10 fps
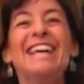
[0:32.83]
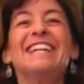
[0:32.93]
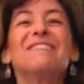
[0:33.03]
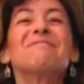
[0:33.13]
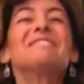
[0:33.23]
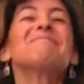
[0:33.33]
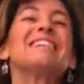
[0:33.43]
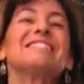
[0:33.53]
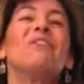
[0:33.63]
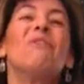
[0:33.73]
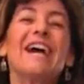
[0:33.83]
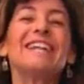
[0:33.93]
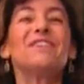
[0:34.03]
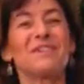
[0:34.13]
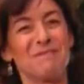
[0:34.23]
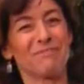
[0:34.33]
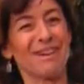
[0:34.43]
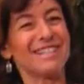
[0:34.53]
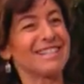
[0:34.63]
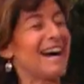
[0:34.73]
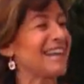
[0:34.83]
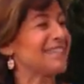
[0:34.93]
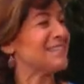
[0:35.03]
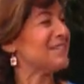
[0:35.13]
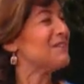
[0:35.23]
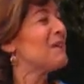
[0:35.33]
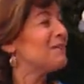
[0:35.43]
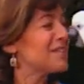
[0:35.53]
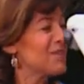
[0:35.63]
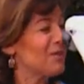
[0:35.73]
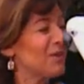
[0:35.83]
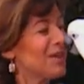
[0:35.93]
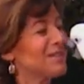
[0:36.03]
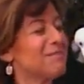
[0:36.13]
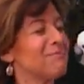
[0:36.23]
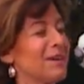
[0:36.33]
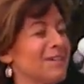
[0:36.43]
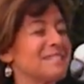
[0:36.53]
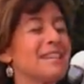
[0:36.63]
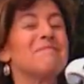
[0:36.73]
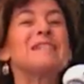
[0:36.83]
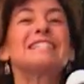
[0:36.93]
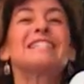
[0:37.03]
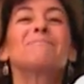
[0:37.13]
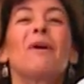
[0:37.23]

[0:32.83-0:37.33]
Now, Brisbane is a white or umbrella cockatoo, which in the world of birds means he's